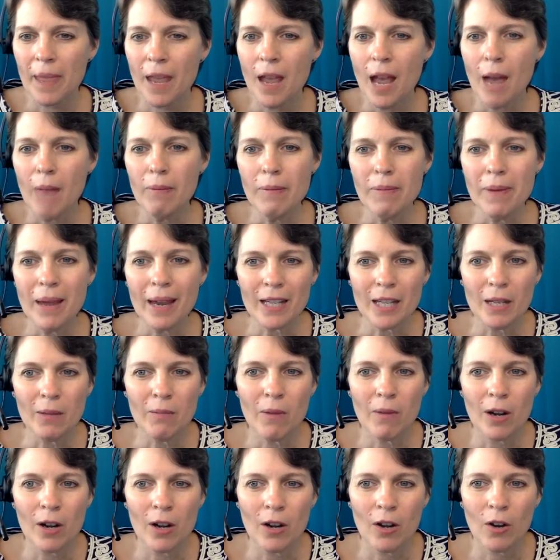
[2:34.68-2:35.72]
I'll be back
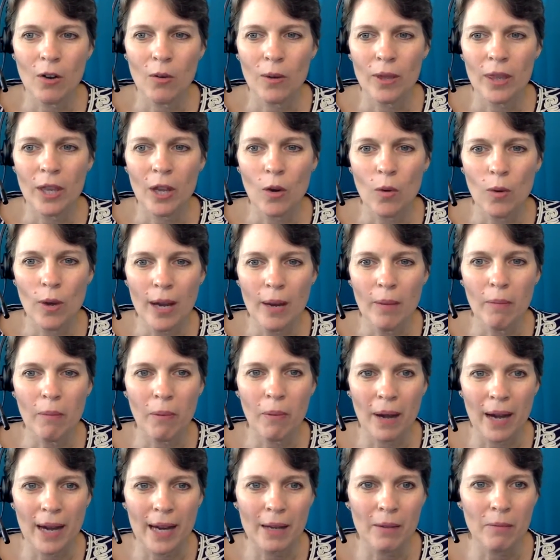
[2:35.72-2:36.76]
tomorrow with a quick
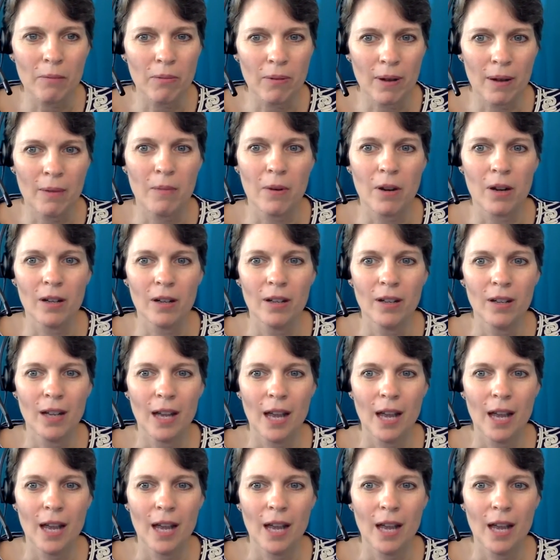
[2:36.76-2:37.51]
brain primer